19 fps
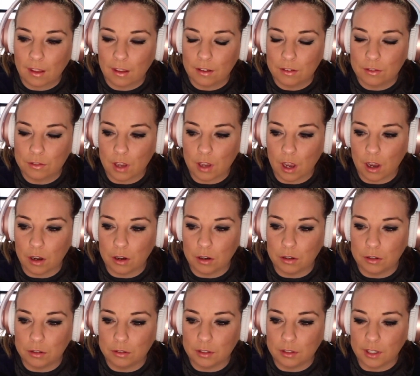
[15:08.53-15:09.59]

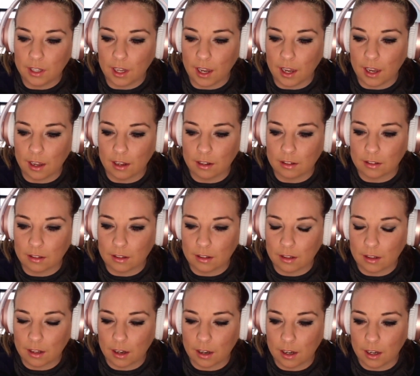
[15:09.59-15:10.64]
so yeah.
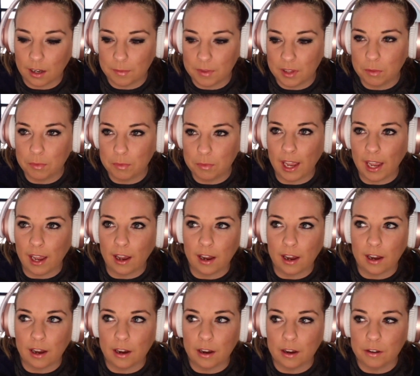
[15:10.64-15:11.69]
Um and then we
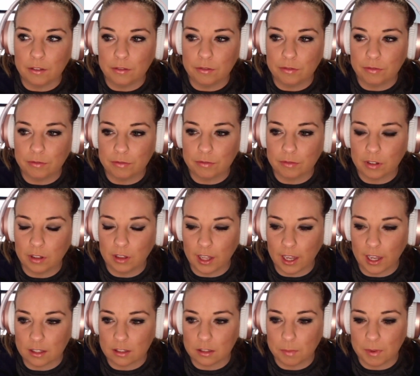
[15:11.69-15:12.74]
have
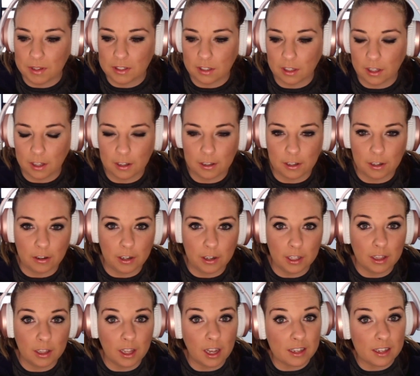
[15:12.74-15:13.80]
Lex basically
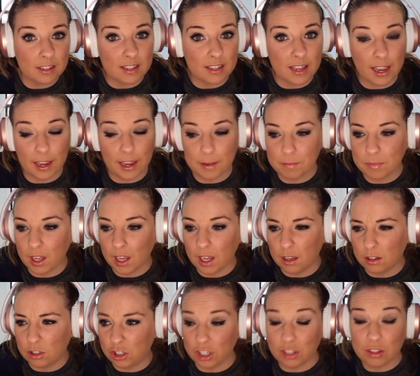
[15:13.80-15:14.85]
clearing Lana's name,
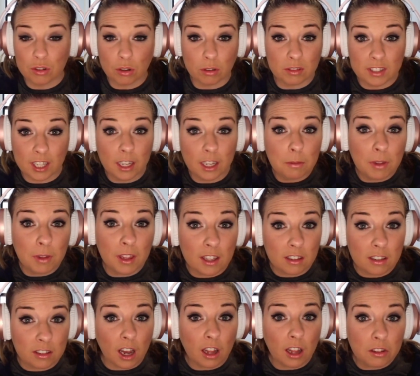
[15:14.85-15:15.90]
and she stole $10
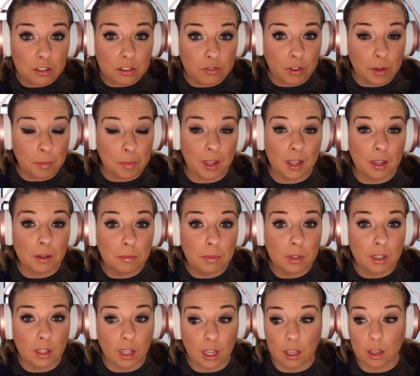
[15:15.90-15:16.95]
million from him.
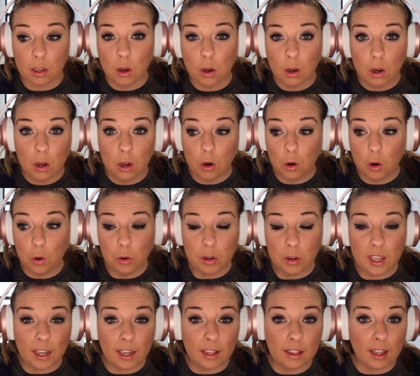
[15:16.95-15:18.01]
Like,
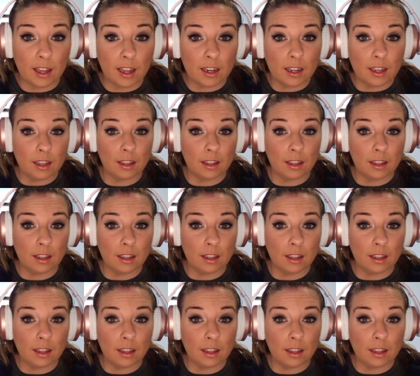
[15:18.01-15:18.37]
okay, Lana.